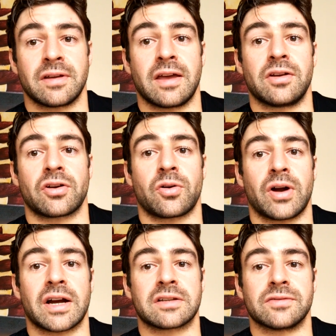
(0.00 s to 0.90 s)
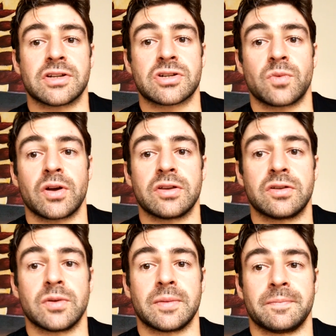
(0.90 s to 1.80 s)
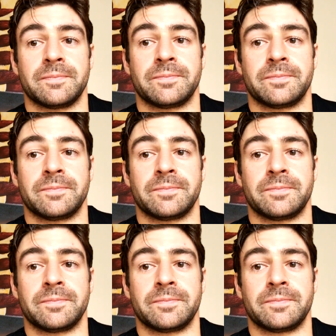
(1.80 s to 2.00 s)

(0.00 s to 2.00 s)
and your core activation while you do it.